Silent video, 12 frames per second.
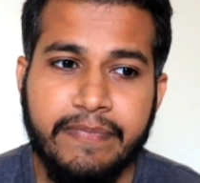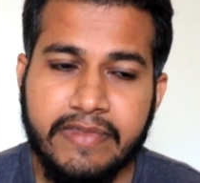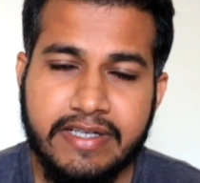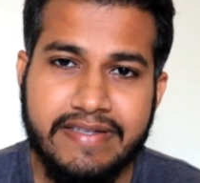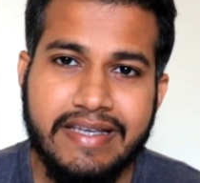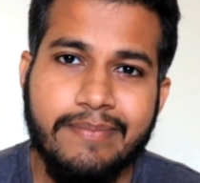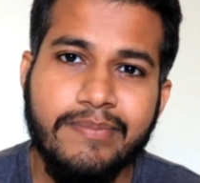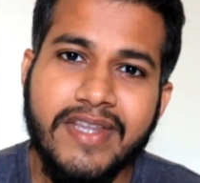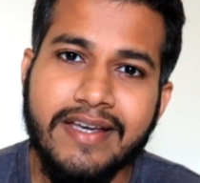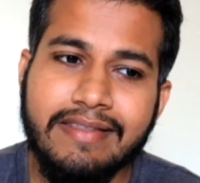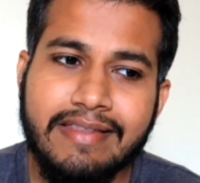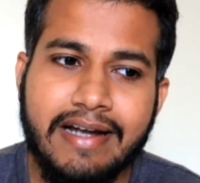the same
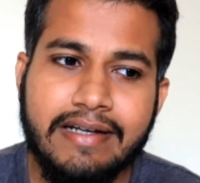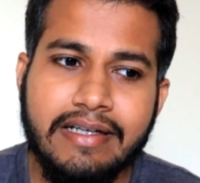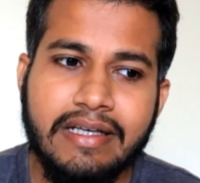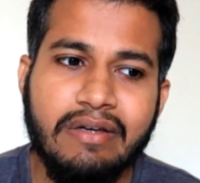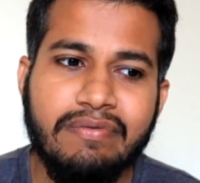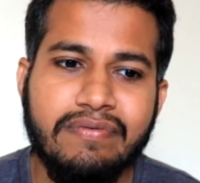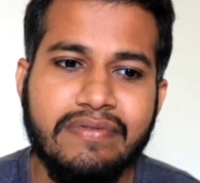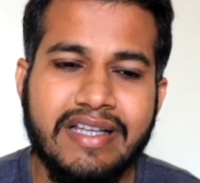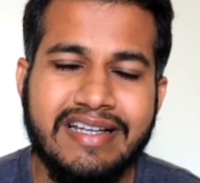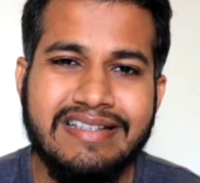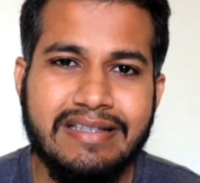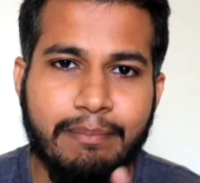thing, that if
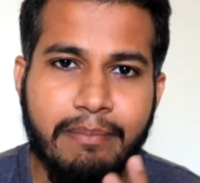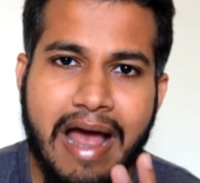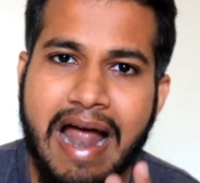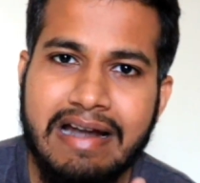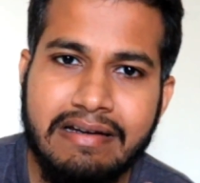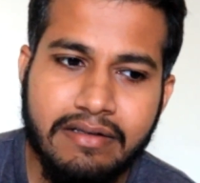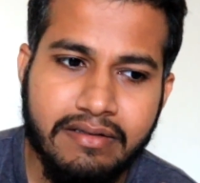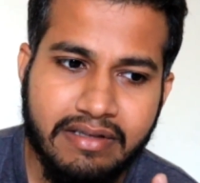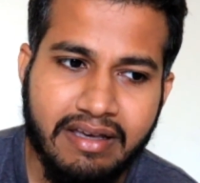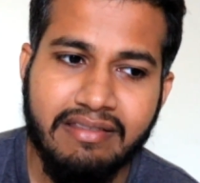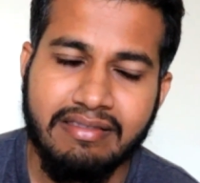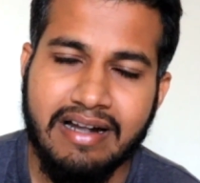there is a
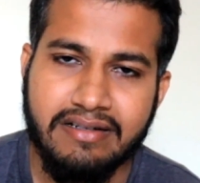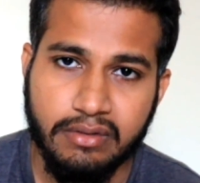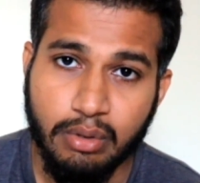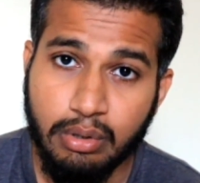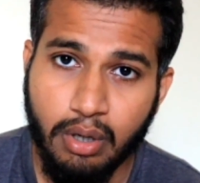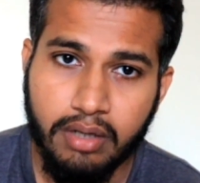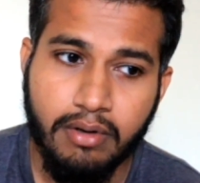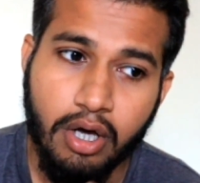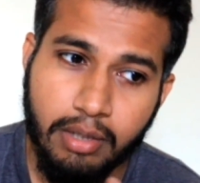bad thing that's going on,